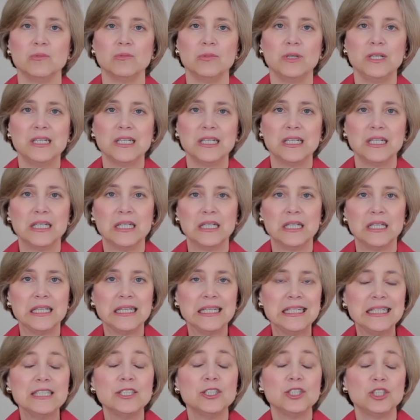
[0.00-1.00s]
We can
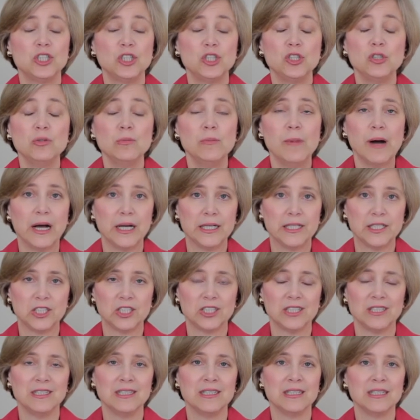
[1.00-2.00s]
eat too
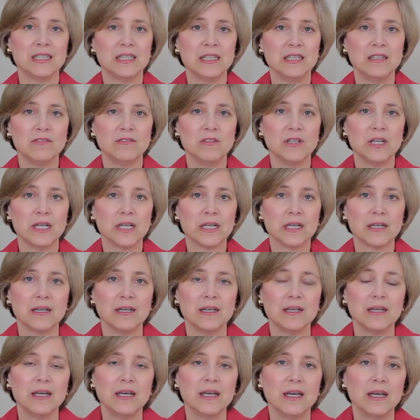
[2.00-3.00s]
much in the evening.
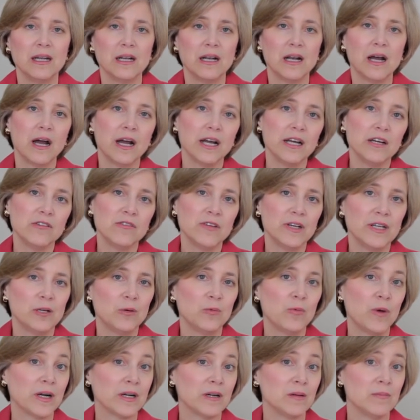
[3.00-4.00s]

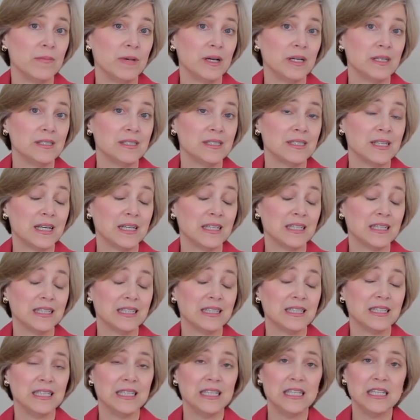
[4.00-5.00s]
Ayurveda recommends that
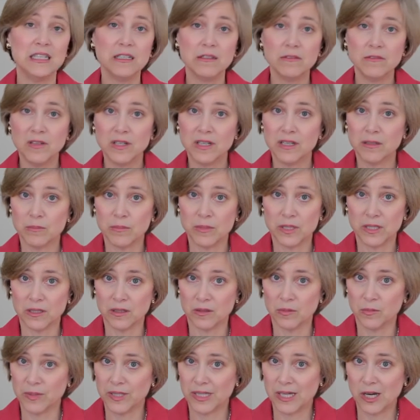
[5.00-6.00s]
the evening
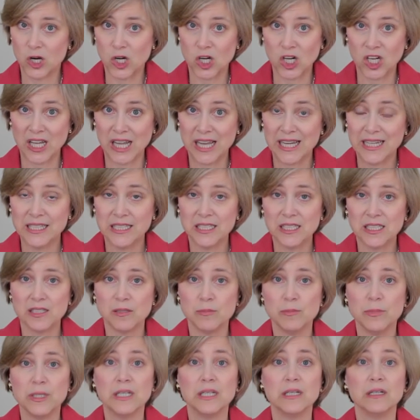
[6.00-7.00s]
meal be our lightest
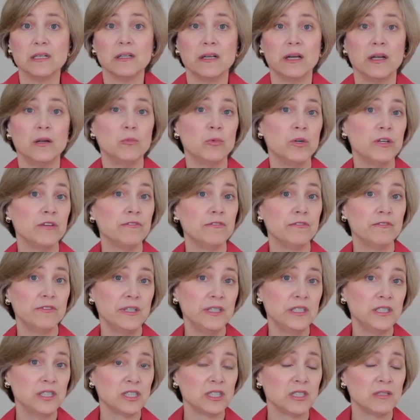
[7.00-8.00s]
meal, and we
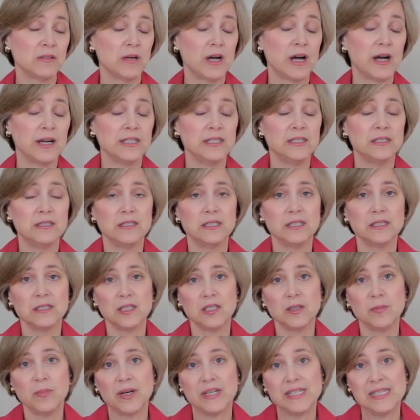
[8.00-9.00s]
finish it
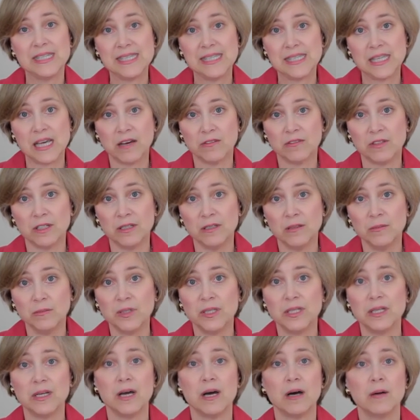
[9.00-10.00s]
ideally by 7
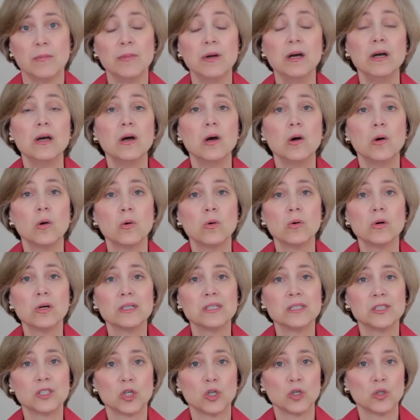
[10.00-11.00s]
p.m., or
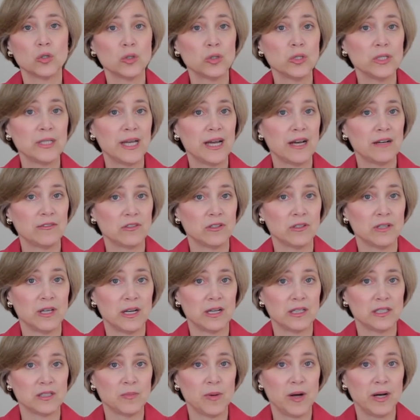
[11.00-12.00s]
as early after
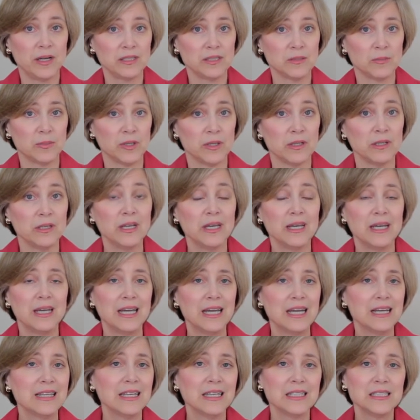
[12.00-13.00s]
that as possible.
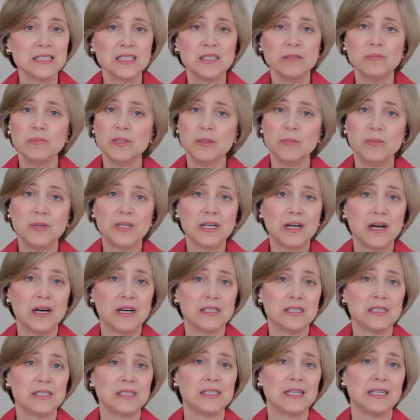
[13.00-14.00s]
And that's simply
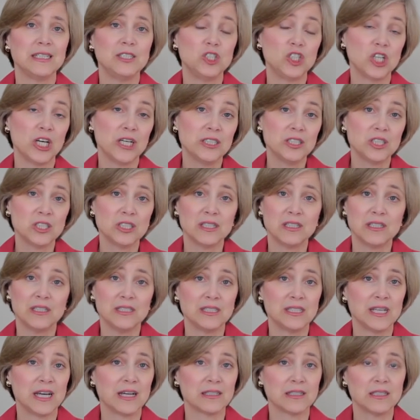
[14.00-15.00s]
because digestion
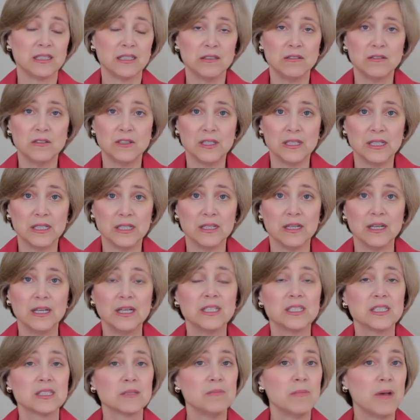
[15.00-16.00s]
is activity.
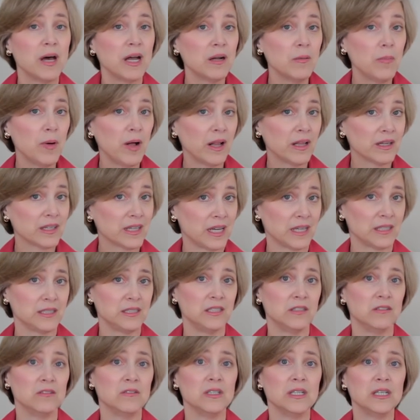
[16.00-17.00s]
It's metabolic
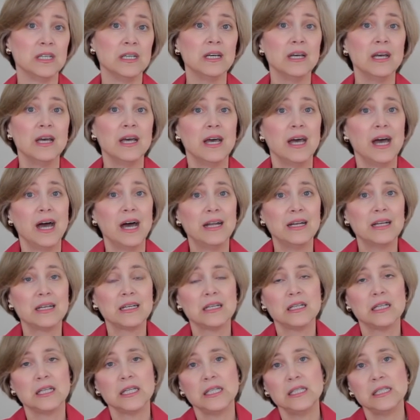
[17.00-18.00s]
activity, and it
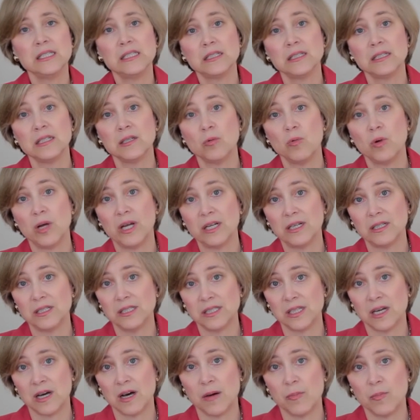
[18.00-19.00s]
can easily wake
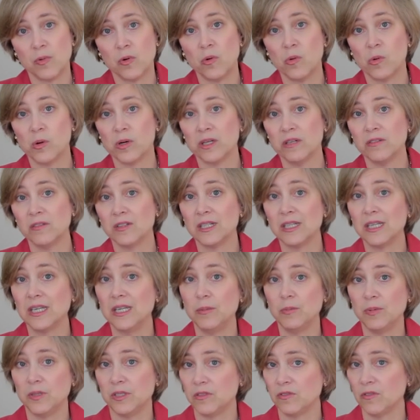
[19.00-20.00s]
us up or even
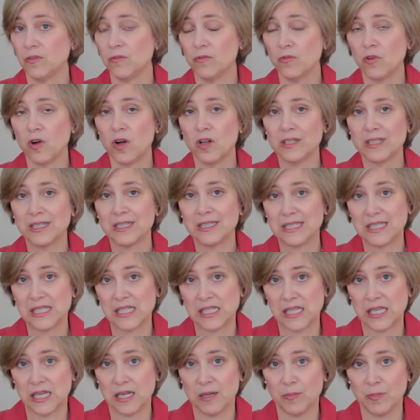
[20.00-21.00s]
keep us from falling
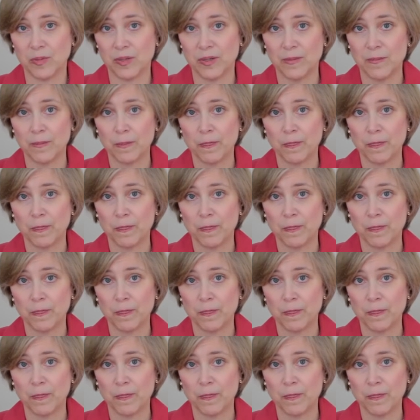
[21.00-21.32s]
asleep.